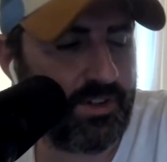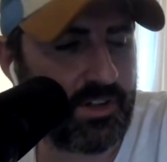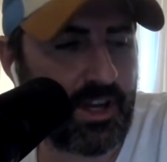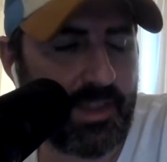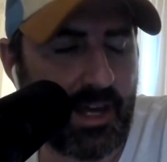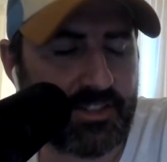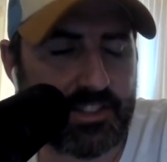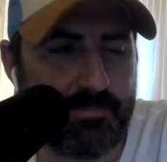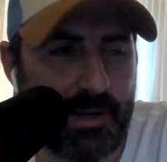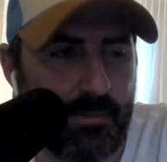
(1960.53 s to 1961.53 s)
we should cover that
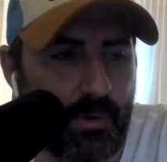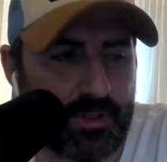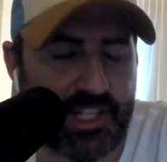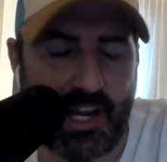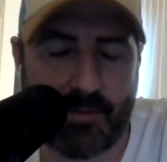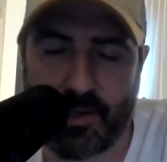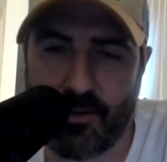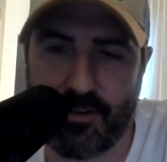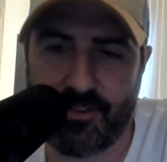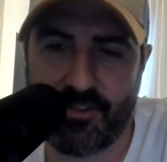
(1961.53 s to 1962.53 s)
just a bit more jack
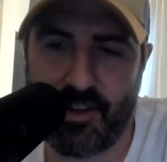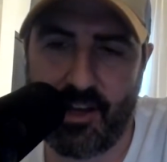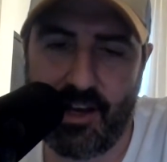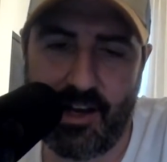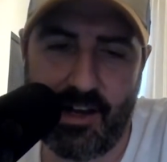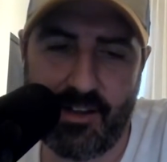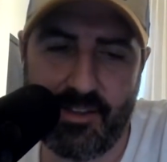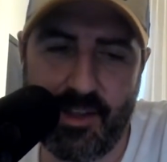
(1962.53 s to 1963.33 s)
because uh,